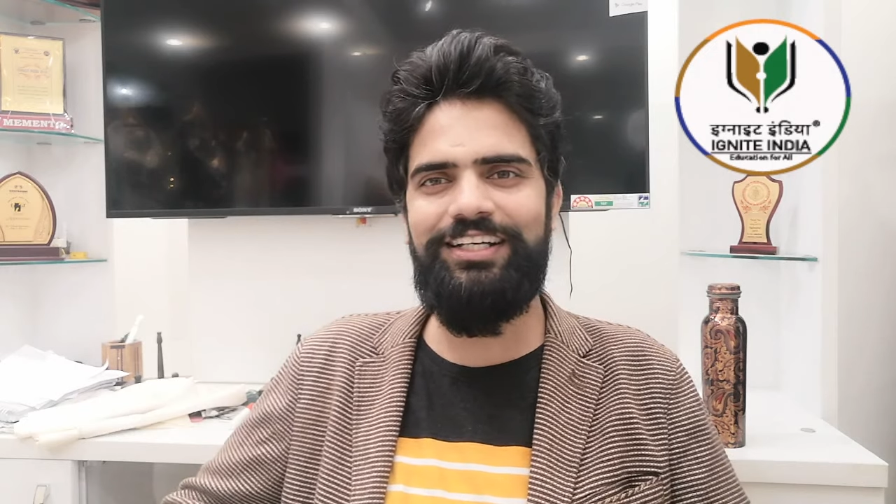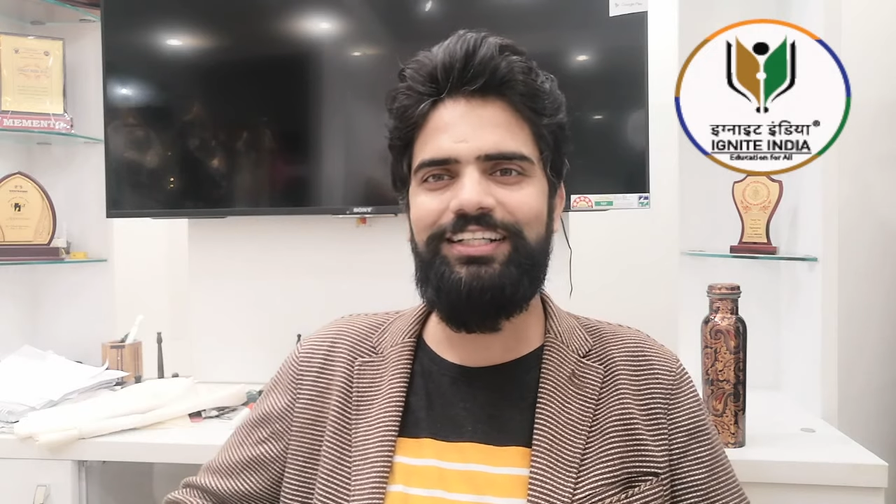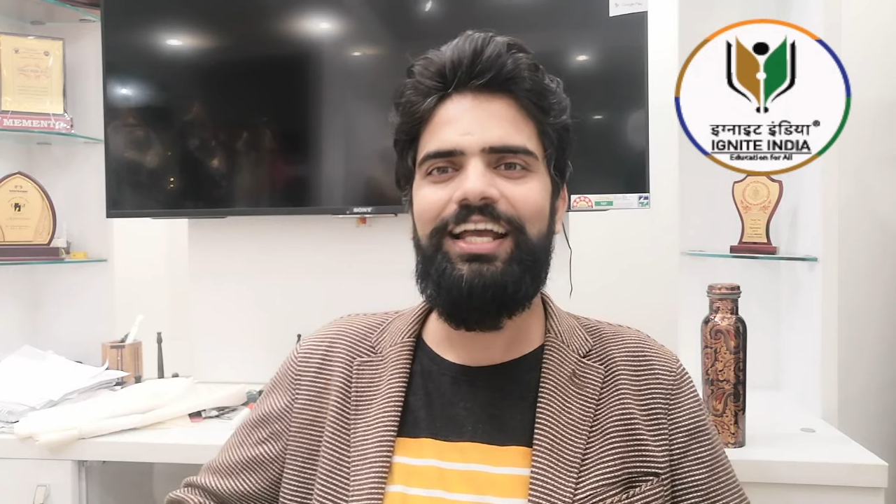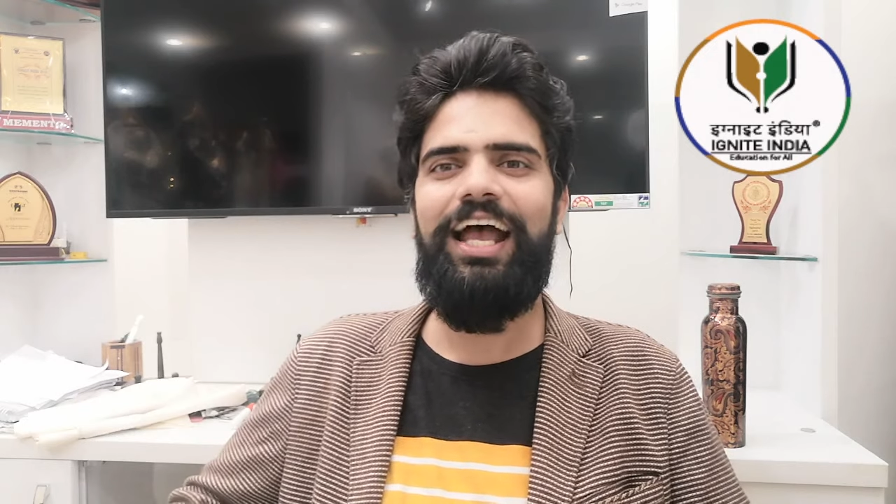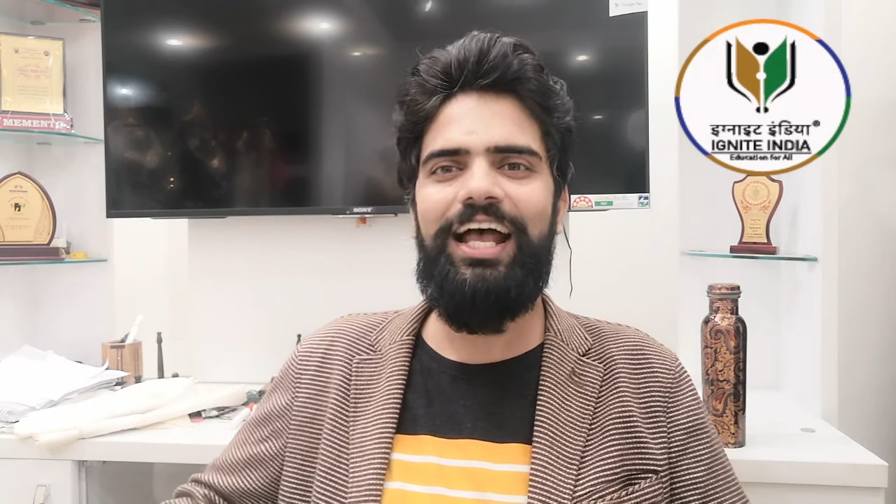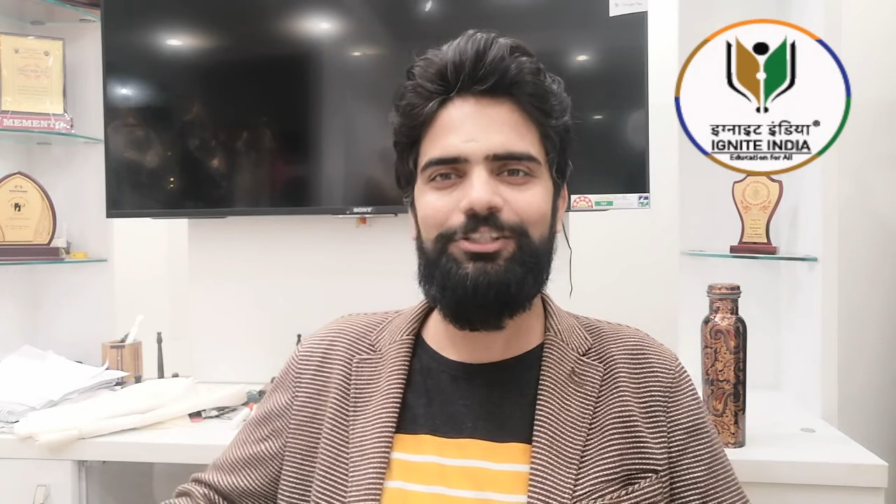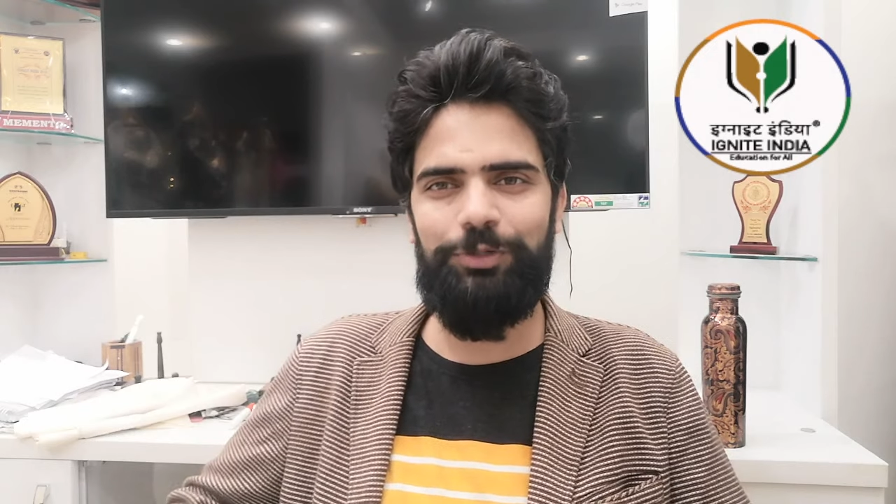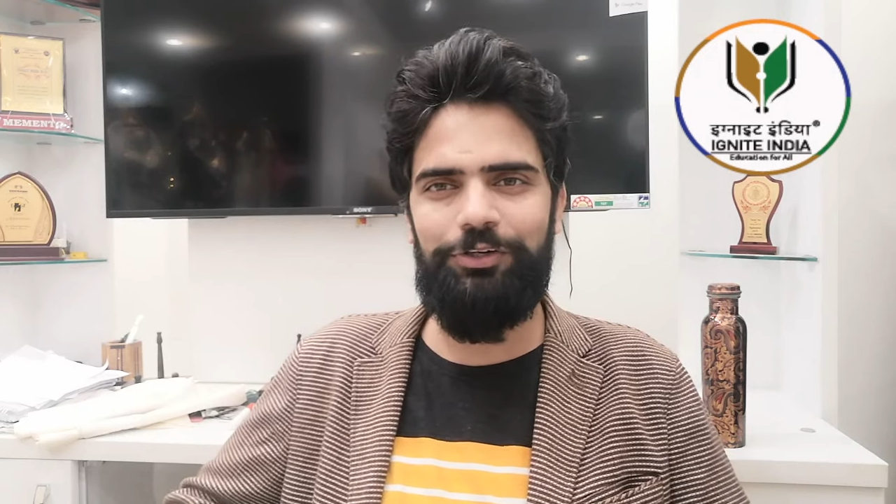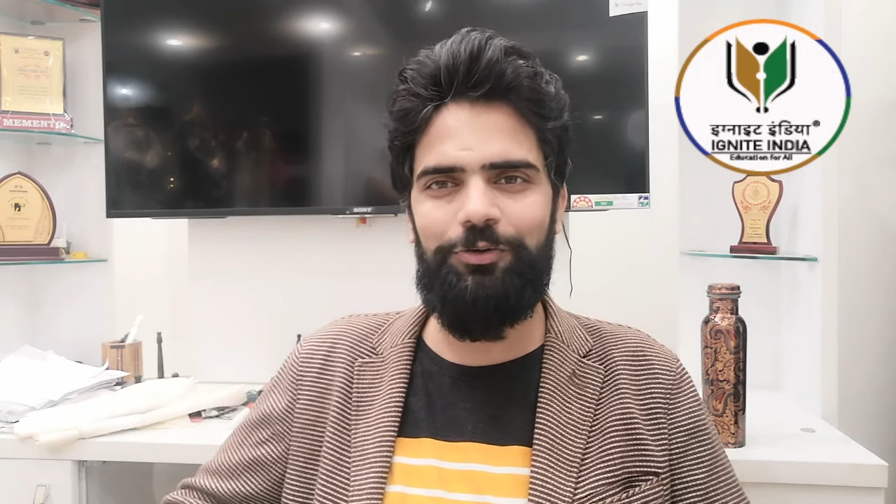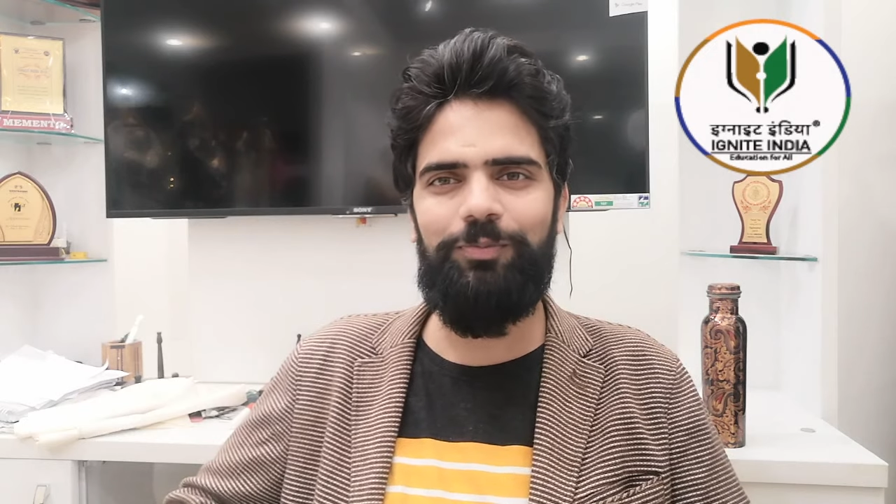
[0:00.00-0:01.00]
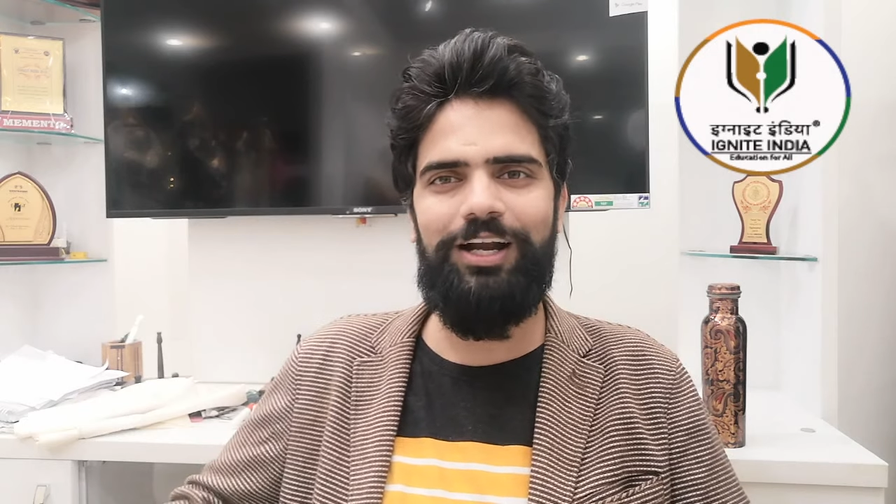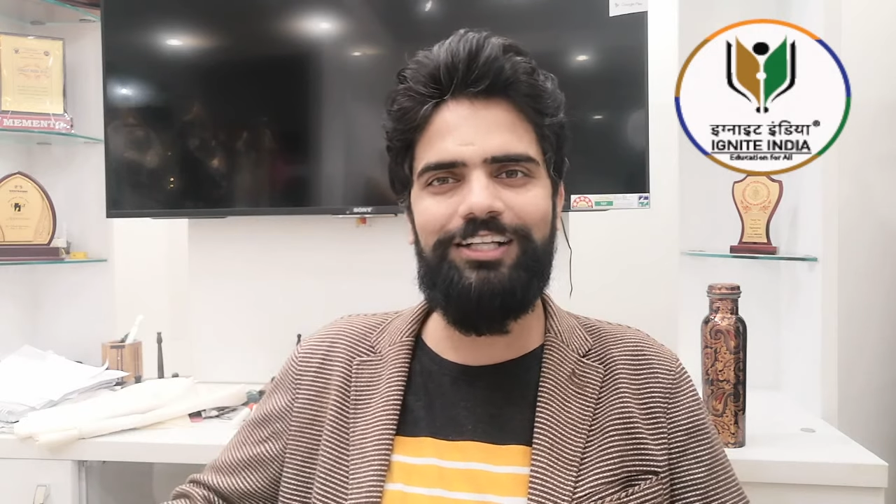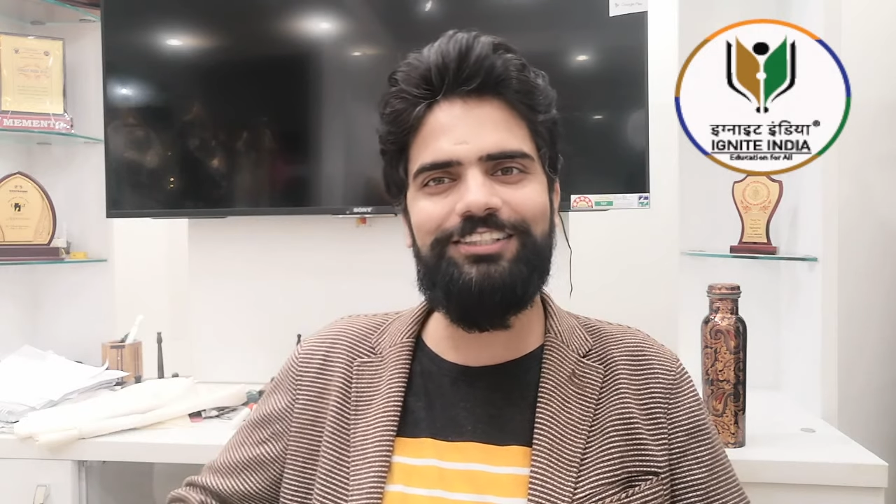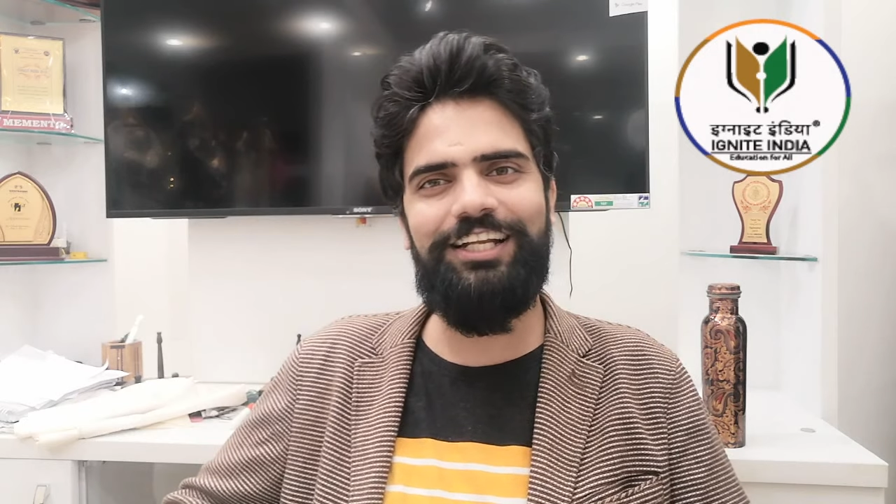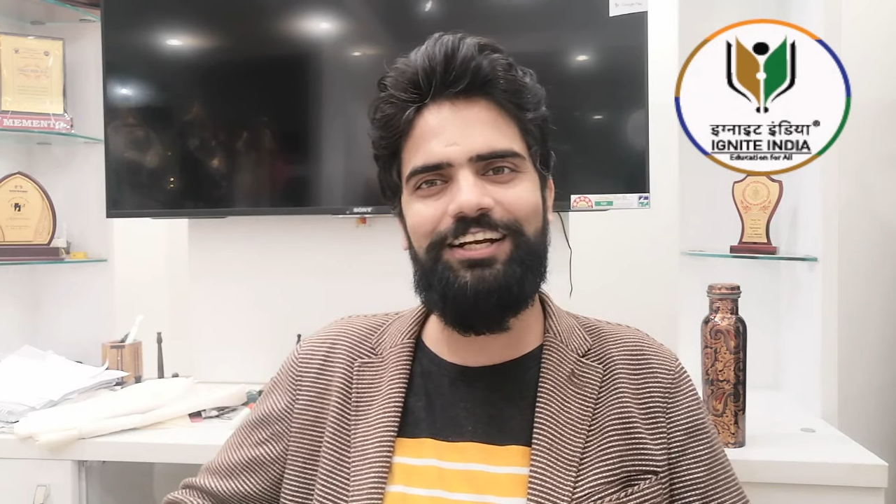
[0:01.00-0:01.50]
as per your marks
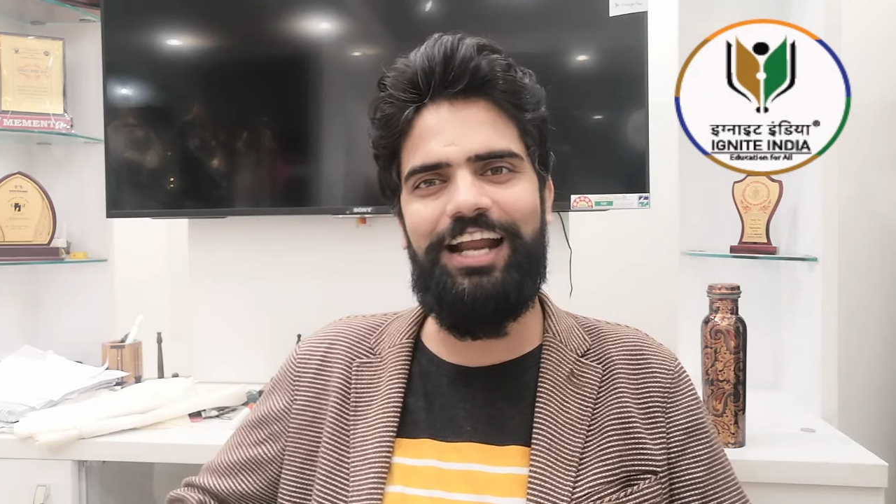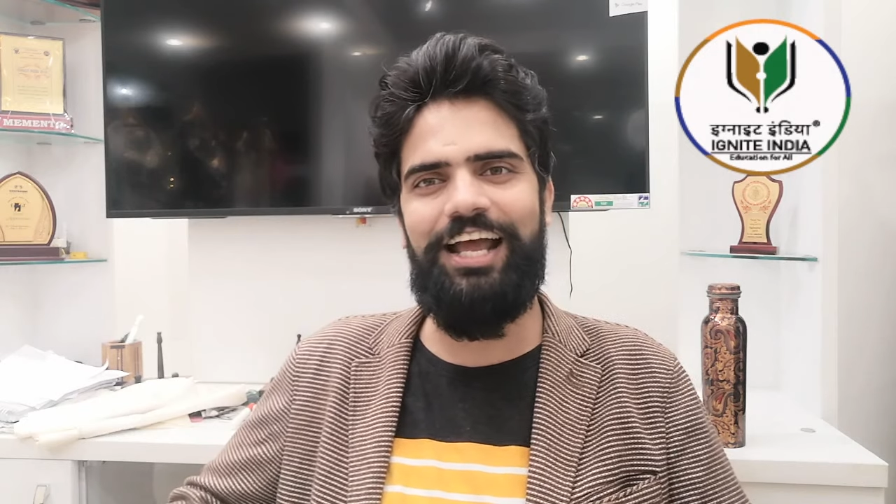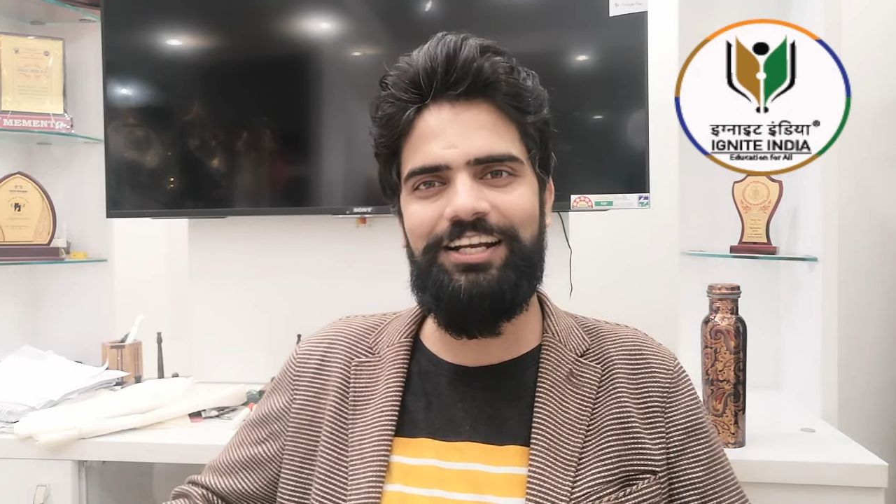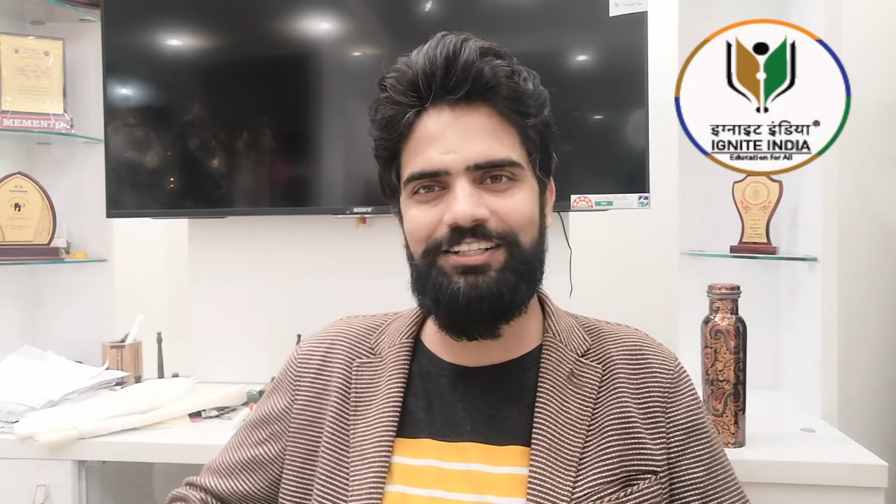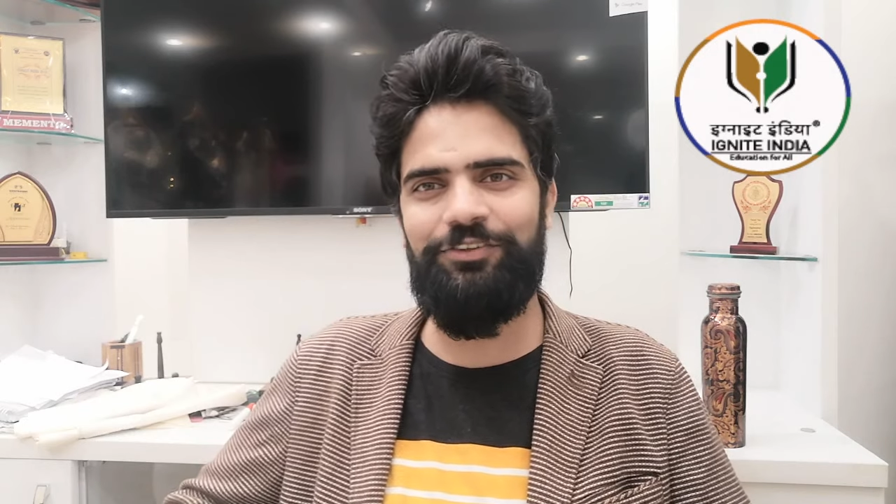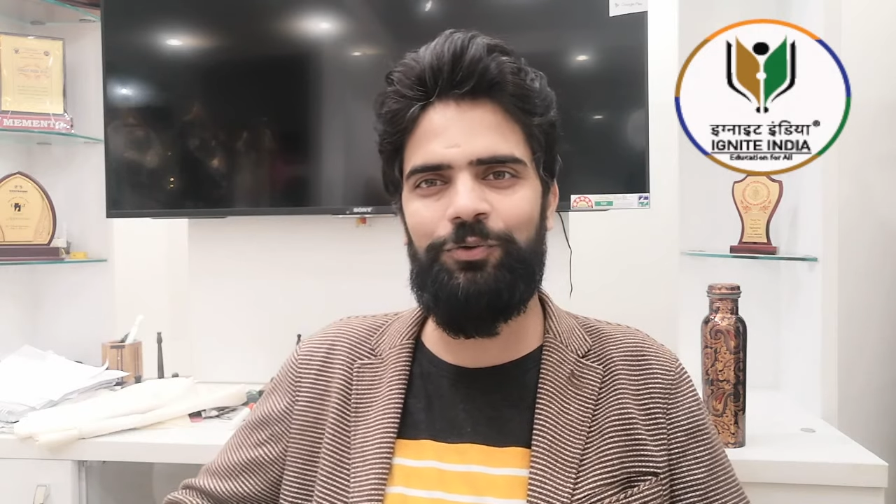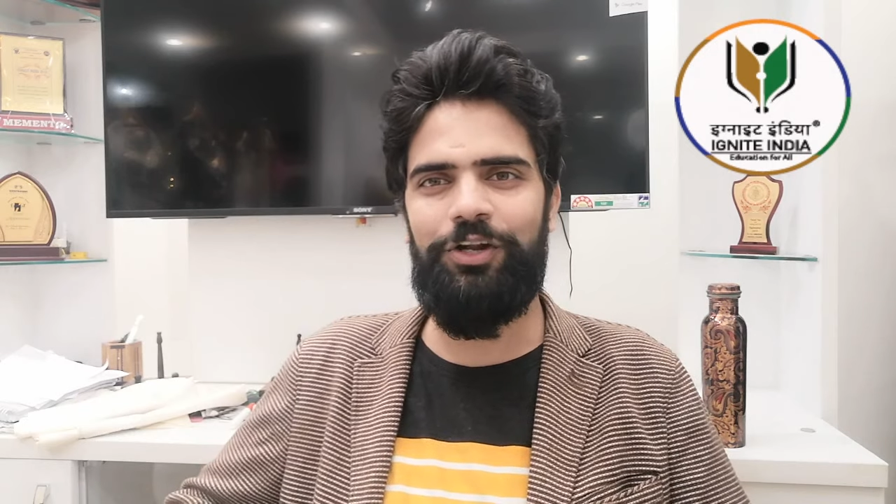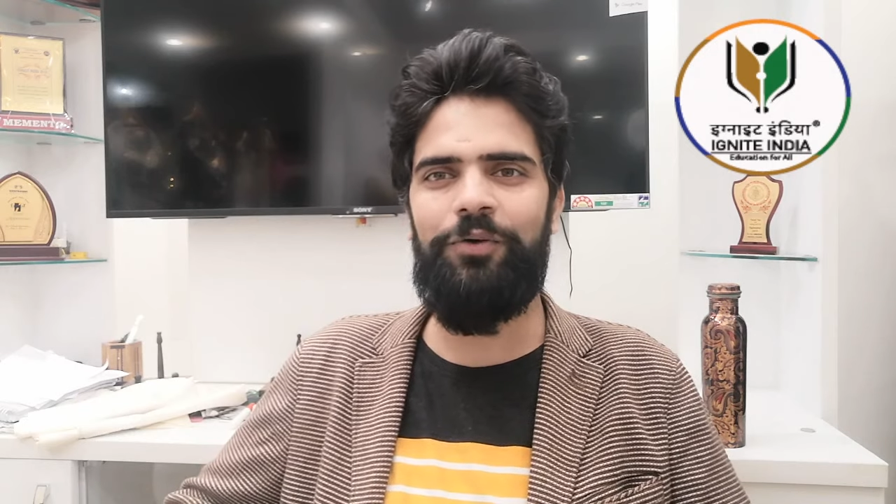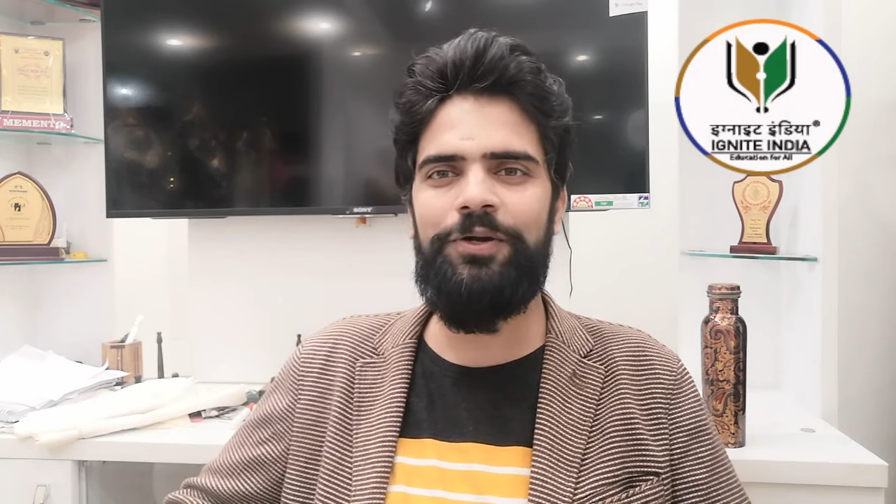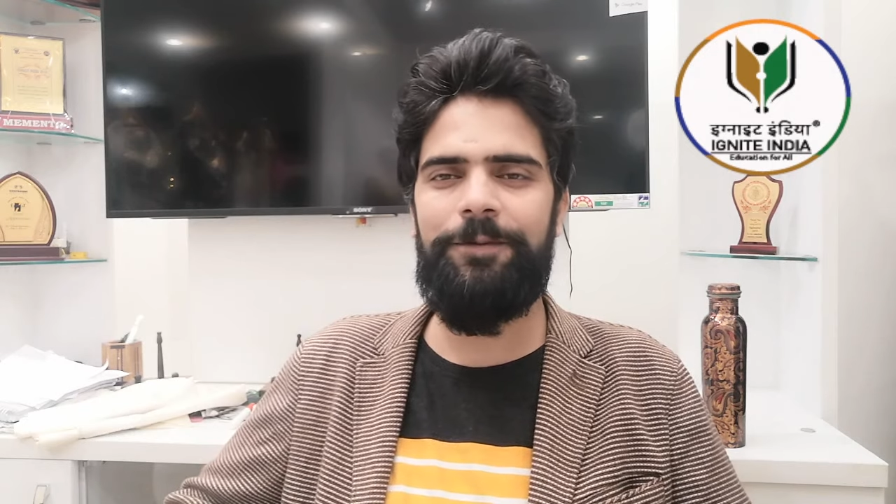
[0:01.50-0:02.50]
and rank no doubt.